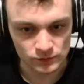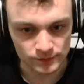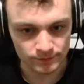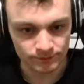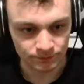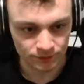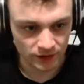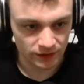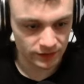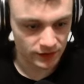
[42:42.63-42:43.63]

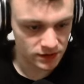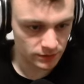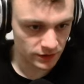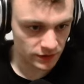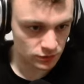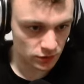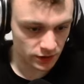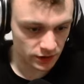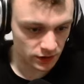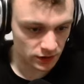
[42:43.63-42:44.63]
I think something is wrong
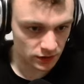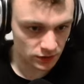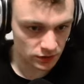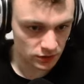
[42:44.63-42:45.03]
here.